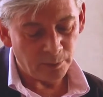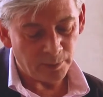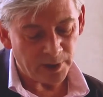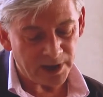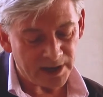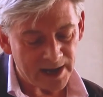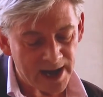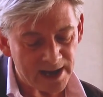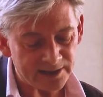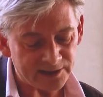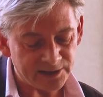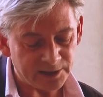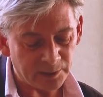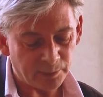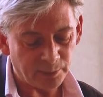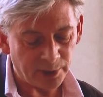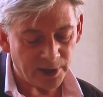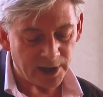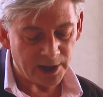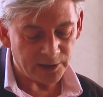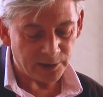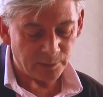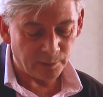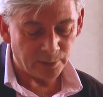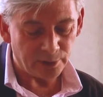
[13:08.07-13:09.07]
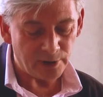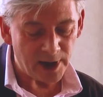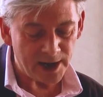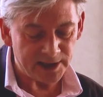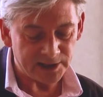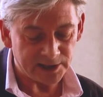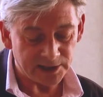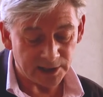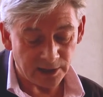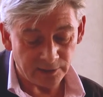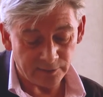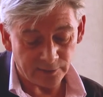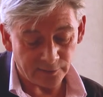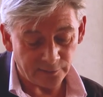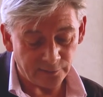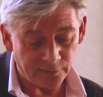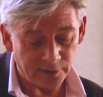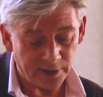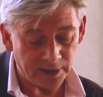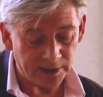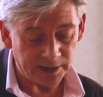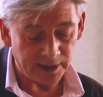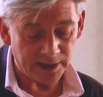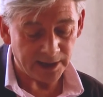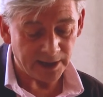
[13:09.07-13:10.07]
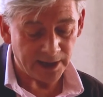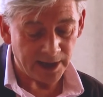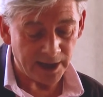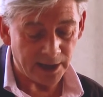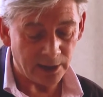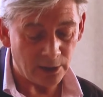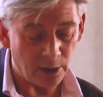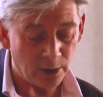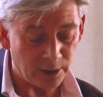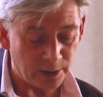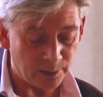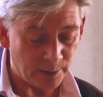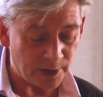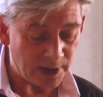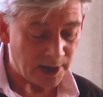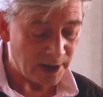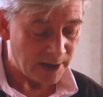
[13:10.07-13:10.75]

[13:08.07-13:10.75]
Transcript: people being asked to pay the price of a failing